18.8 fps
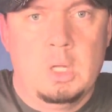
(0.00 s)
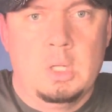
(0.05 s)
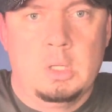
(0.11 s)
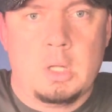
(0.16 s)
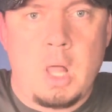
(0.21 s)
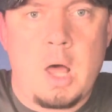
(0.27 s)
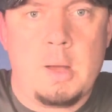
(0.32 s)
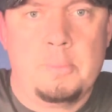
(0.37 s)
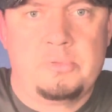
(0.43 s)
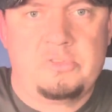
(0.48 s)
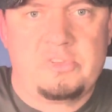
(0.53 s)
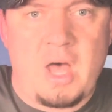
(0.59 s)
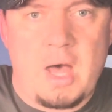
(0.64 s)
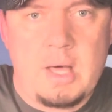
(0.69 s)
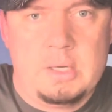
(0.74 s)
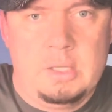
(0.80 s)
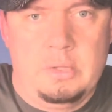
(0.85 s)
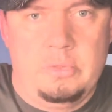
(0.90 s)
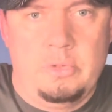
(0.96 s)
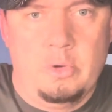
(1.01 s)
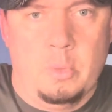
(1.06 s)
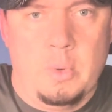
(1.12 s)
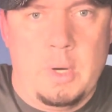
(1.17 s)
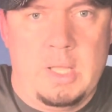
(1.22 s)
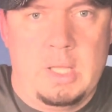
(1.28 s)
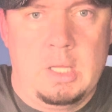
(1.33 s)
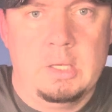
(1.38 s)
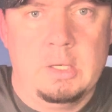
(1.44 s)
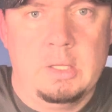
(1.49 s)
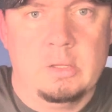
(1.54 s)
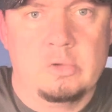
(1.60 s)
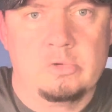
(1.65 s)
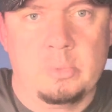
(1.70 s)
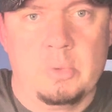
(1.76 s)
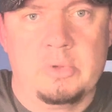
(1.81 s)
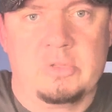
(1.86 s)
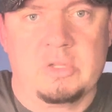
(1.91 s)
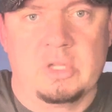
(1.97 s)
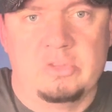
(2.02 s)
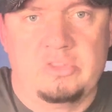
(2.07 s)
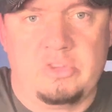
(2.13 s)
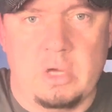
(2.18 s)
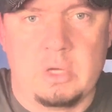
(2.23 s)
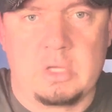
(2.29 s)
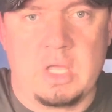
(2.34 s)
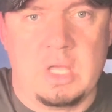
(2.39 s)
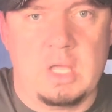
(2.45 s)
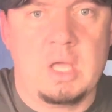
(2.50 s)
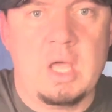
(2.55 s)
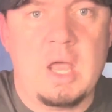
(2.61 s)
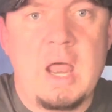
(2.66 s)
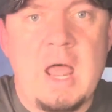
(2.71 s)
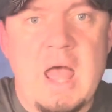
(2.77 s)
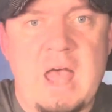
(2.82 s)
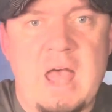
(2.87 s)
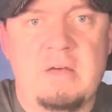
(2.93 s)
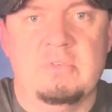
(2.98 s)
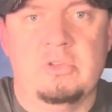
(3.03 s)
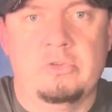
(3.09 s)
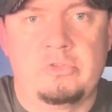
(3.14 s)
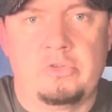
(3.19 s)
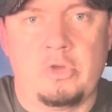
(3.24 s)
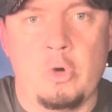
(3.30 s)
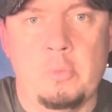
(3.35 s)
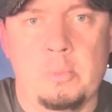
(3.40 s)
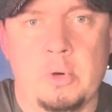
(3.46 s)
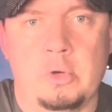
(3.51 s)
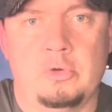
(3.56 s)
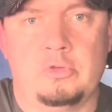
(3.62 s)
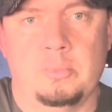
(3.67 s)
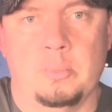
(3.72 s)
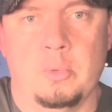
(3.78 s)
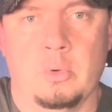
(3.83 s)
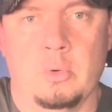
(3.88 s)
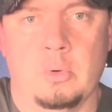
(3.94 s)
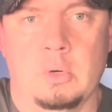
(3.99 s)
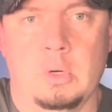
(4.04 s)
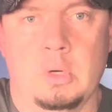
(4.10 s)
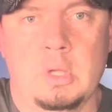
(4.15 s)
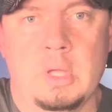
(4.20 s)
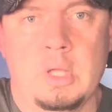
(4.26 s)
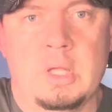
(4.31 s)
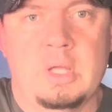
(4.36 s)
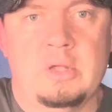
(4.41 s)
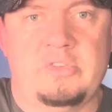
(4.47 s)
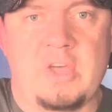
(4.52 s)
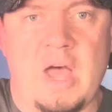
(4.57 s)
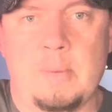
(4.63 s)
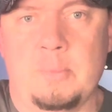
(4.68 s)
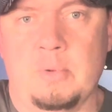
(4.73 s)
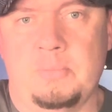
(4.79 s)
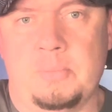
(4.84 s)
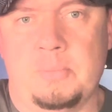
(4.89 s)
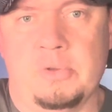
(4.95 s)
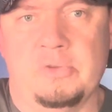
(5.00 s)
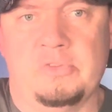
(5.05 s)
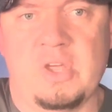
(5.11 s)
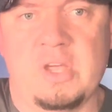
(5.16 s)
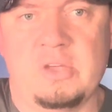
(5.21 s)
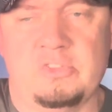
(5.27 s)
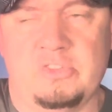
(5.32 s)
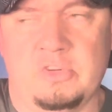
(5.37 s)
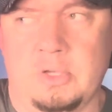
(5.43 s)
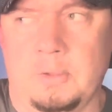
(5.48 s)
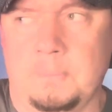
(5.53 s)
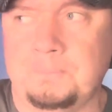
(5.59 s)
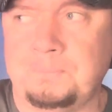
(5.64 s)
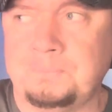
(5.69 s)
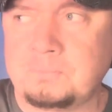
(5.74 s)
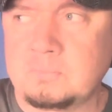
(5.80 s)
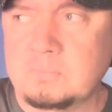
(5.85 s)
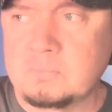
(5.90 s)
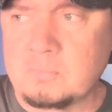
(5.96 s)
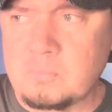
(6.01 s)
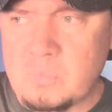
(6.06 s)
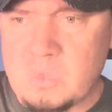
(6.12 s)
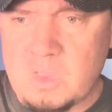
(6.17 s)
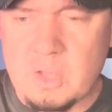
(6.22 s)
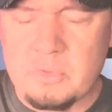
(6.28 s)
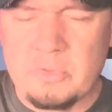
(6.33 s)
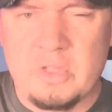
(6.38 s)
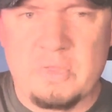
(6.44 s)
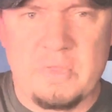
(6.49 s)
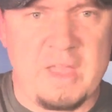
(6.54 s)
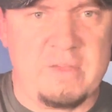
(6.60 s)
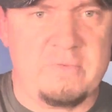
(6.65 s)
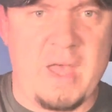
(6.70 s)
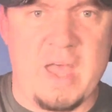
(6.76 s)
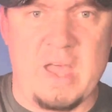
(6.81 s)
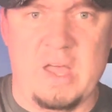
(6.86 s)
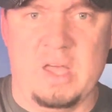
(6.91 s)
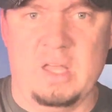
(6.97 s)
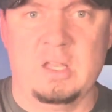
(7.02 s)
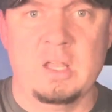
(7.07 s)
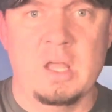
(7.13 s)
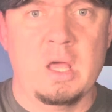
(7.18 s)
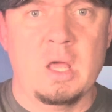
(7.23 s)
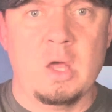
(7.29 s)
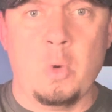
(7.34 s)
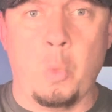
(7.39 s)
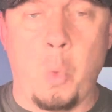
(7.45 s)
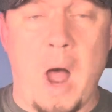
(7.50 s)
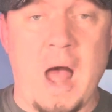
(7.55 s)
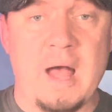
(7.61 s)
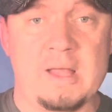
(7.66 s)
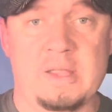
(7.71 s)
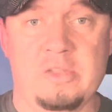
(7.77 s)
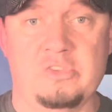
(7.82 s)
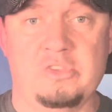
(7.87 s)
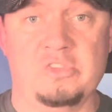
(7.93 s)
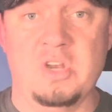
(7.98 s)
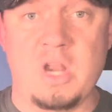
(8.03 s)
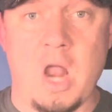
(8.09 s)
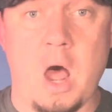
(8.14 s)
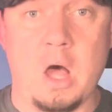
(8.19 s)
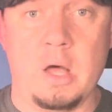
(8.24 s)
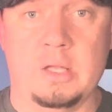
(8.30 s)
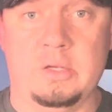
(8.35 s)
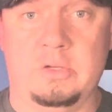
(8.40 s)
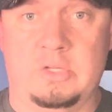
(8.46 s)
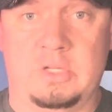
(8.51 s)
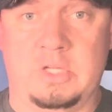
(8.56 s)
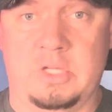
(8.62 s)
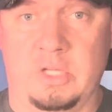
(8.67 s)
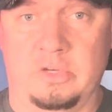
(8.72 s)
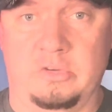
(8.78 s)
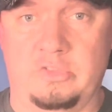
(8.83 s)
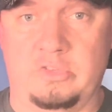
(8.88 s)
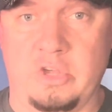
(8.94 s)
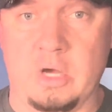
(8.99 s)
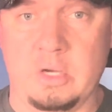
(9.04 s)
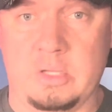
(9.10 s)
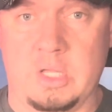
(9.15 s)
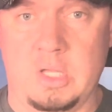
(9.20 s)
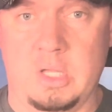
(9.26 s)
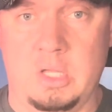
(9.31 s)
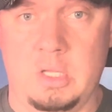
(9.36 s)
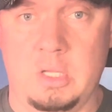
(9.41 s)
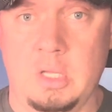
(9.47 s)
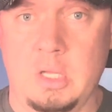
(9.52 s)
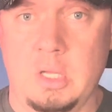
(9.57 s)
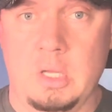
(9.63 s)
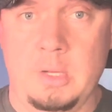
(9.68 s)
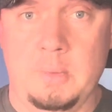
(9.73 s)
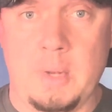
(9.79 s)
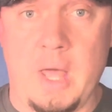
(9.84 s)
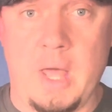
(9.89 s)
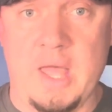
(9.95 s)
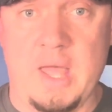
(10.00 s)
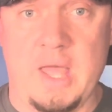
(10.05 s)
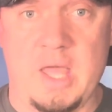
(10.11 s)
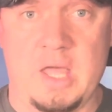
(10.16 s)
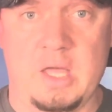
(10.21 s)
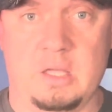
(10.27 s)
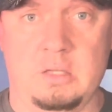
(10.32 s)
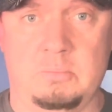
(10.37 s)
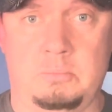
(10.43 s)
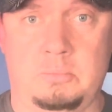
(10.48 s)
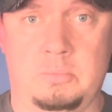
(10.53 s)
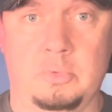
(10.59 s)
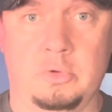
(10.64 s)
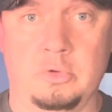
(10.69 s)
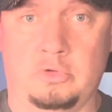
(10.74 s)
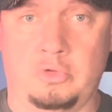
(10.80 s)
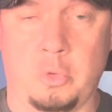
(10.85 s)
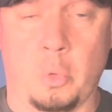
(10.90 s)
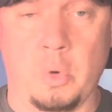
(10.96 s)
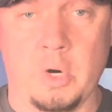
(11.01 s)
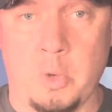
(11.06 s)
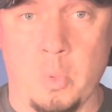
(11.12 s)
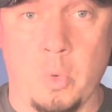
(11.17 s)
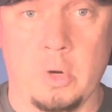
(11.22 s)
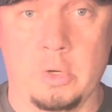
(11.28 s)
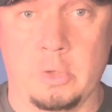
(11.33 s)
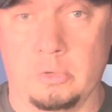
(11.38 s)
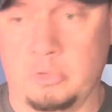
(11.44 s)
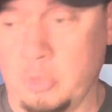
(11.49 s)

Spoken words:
lopsided the way it is, with Kentucky having so much more time of possession than they've had, why is not Kentucky ahead 21 or